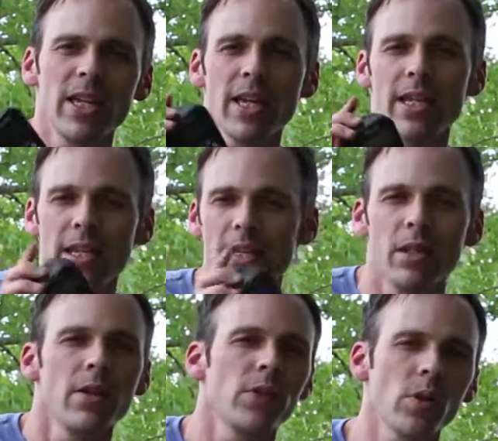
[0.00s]
And again,
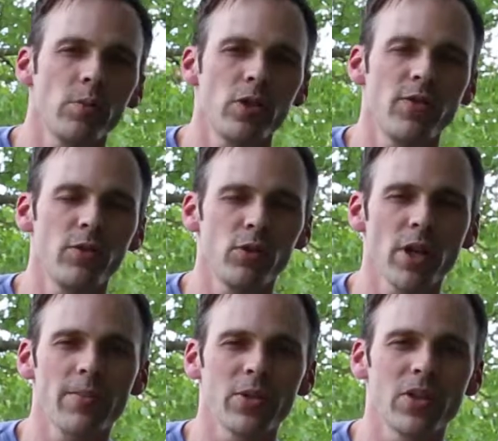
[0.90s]
future
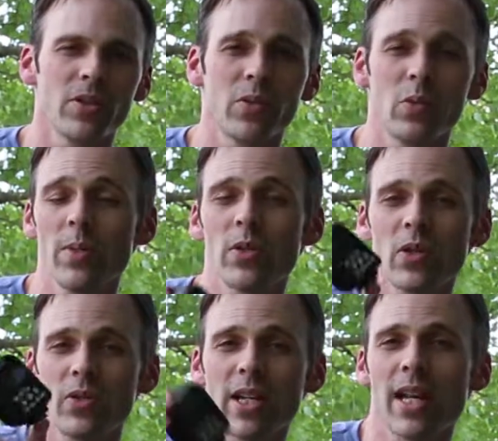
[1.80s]
episodes and
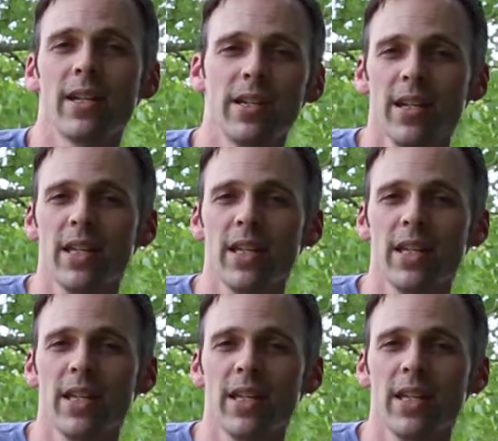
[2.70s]
webisodes to kind of